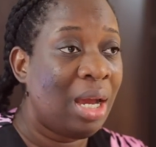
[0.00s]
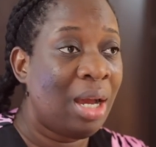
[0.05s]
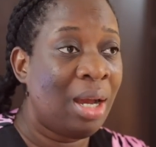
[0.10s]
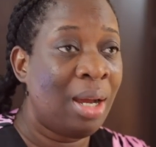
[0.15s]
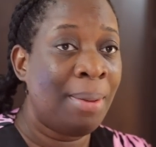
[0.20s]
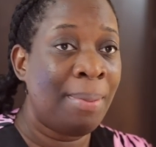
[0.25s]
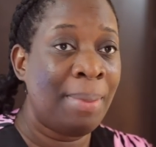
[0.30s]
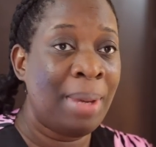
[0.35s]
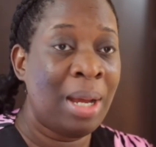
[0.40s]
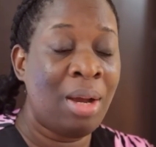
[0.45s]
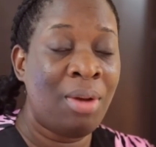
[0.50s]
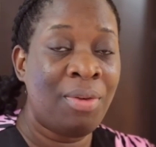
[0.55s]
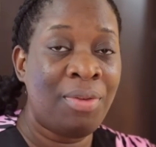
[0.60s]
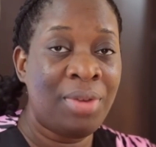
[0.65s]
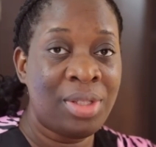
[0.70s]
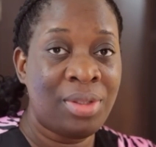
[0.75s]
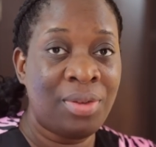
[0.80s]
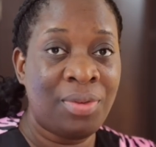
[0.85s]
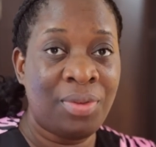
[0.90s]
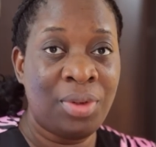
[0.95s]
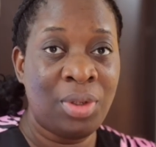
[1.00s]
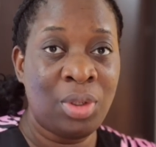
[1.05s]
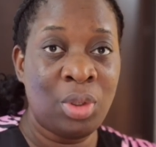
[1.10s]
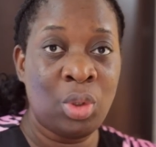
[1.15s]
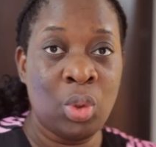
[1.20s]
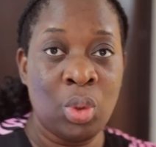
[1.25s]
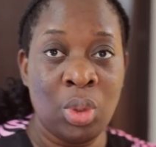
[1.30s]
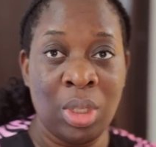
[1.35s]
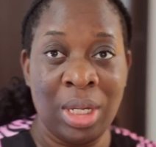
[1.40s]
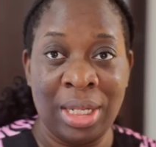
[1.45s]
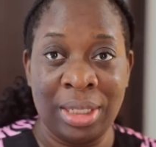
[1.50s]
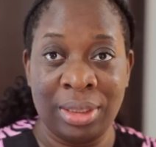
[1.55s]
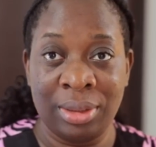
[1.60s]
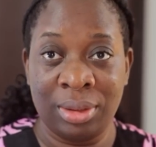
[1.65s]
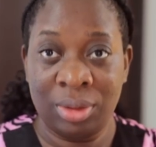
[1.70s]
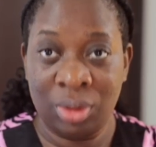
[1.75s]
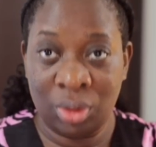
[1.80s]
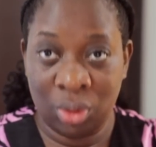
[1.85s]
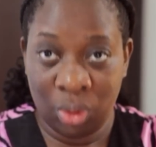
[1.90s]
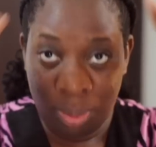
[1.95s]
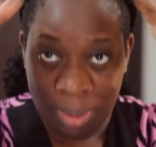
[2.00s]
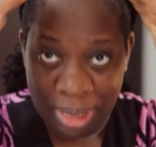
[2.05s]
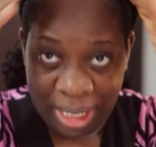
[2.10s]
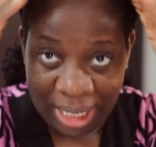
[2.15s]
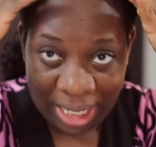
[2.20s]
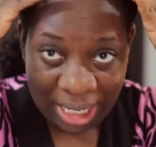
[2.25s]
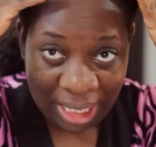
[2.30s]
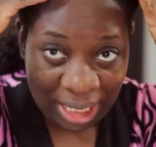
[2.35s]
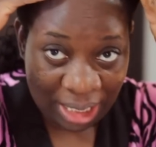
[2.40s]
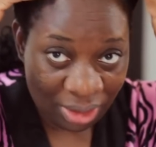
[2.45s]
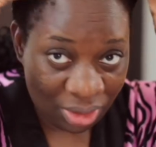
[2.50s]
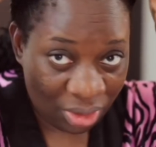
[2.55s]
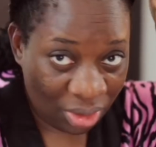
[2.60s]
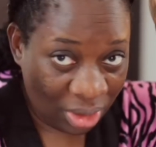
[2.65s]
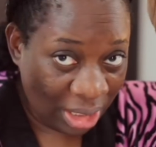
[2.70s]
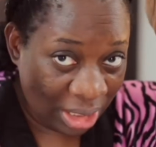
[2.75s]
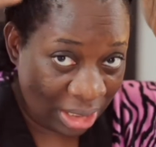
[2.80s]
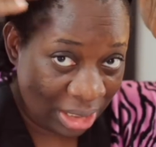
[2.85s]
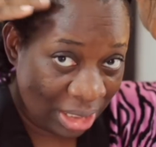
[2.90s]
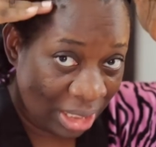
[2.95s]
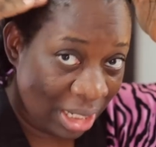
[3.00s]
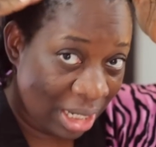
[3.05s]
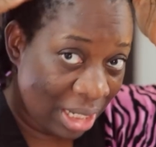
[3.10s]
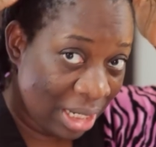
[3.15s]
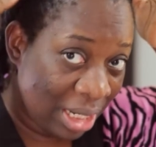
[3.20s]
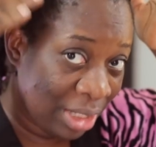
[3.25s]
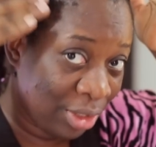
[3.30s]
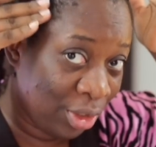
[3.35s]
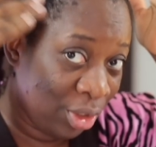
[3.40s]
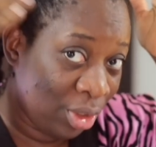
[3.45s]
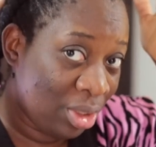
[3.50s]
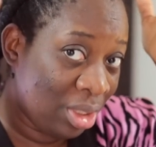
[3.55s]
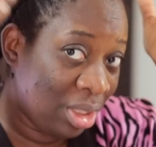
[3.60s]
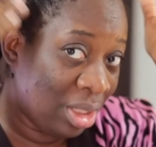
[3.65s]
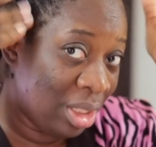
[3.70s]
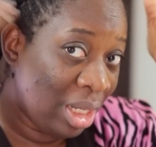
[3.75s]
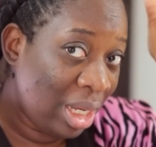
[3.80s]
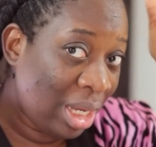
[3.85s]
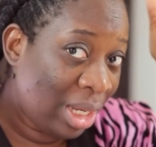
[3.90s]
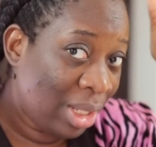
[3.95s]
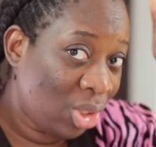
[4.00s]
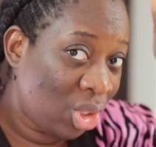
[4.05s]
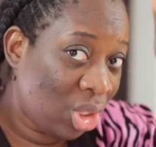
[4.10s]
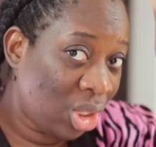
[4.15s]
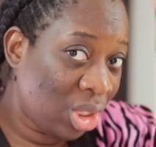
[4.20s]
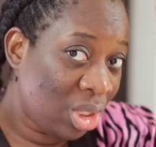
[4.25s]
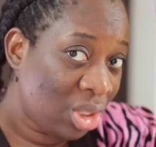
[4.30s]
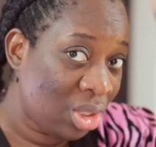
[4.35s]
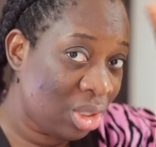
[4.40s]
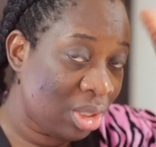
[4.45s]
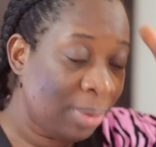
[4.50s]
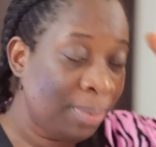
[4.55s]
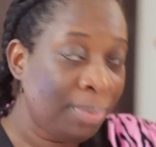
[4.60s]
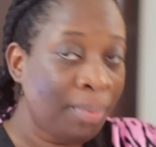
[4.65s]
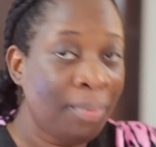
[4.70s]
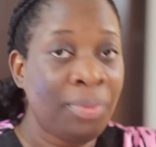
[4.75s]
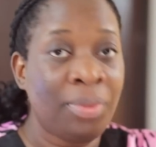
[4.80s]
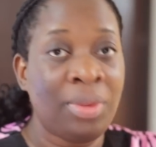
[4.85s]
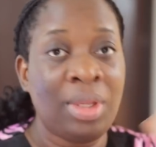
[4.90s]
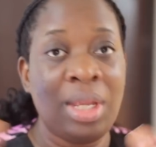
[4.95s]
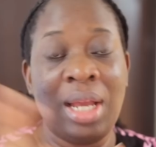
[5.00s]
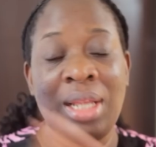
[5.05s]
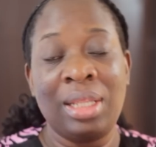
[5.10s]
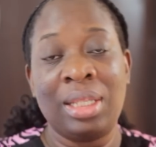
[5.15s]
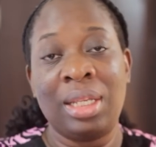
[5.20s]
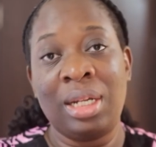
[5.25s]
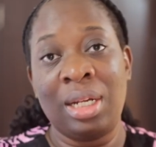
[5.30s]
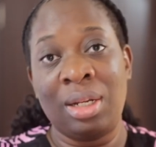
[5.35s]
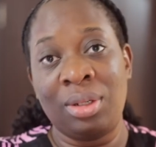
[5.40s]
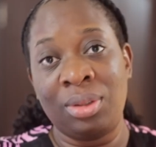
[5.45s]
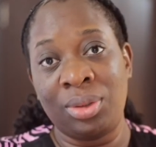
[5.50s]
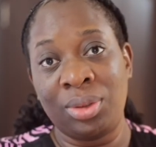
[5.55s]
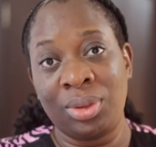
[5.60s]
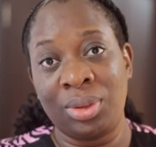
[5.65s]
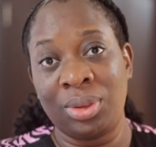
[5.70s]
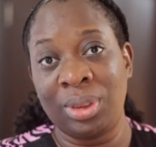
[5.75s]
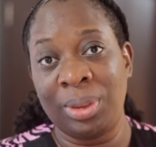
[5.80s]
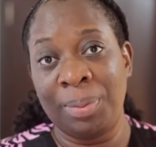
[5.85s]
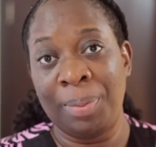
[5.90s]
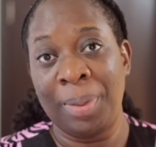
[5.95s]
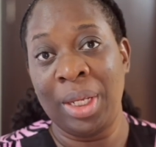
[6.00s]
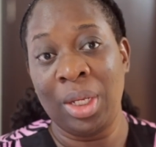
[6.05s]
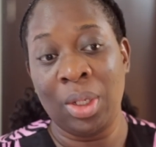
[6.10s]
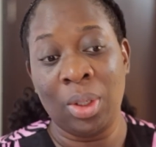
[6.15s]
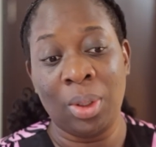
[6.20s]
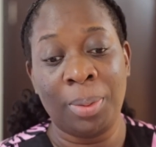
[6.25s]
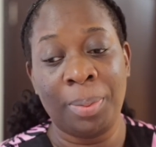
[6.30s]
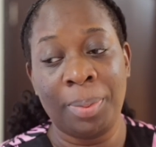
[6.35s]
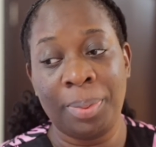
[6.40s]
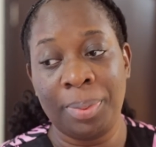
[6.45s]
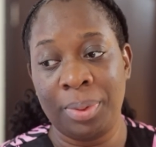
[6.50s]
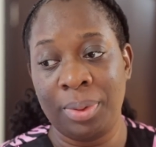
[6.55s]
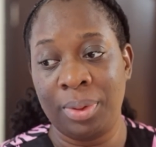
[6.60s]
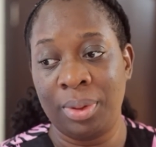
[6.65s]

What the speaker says: I'll first of all go and do my hair so that they can adjust the edges, and then I'll go to the makeup